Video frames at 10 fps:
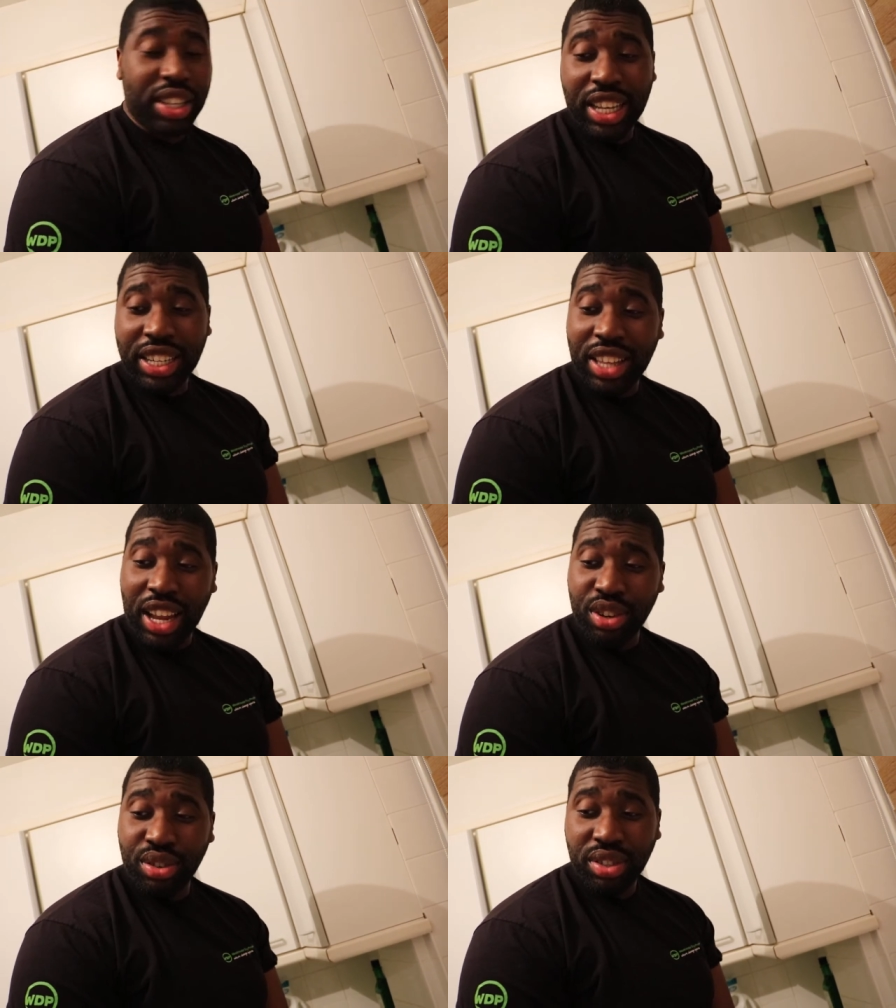yes,
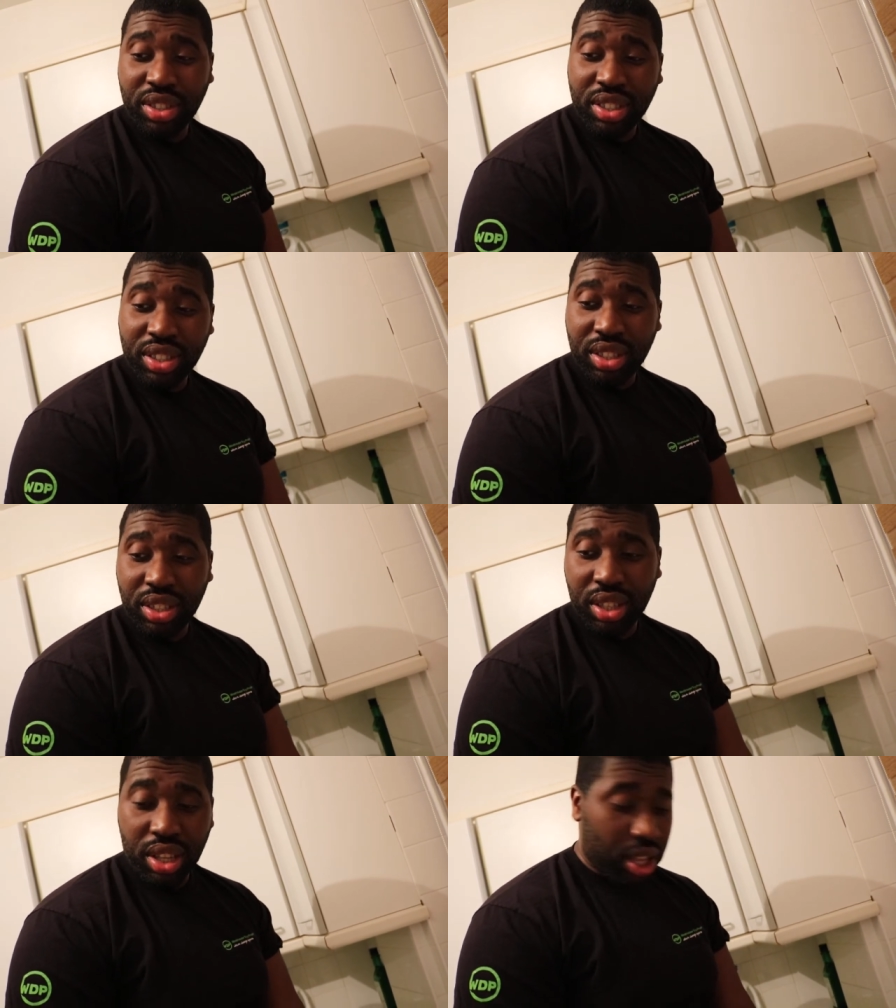Daniel.
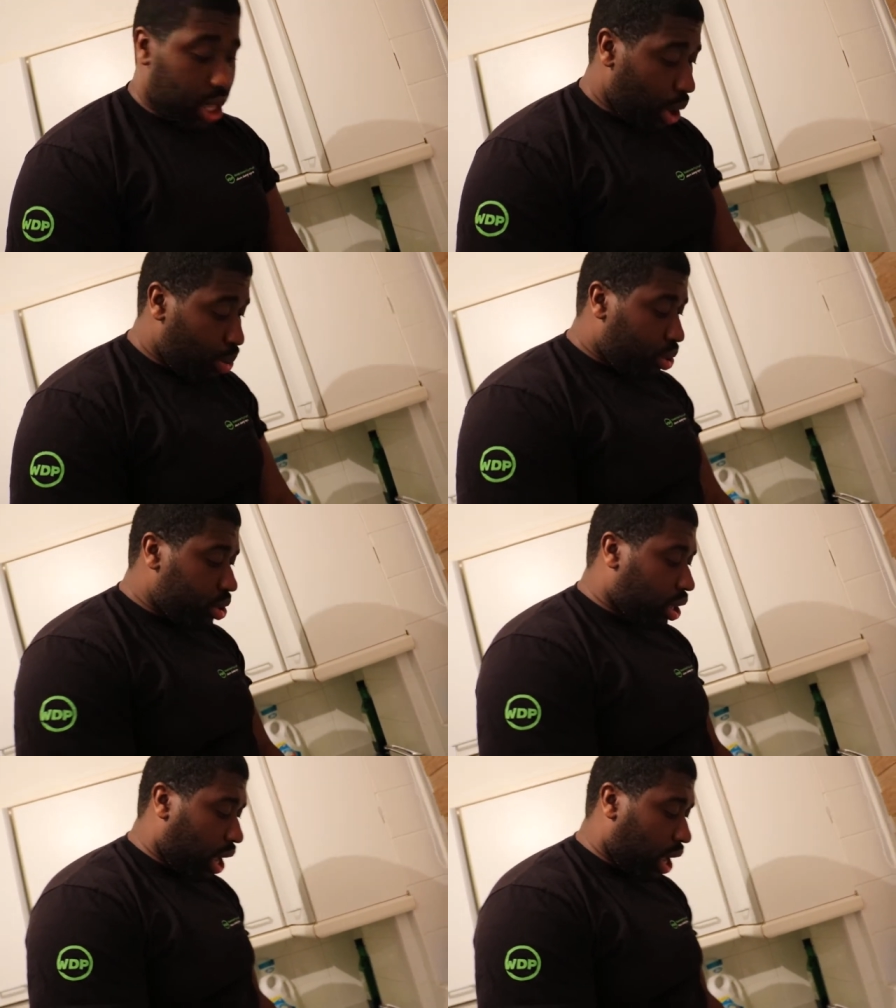Water. Yeah, water. That's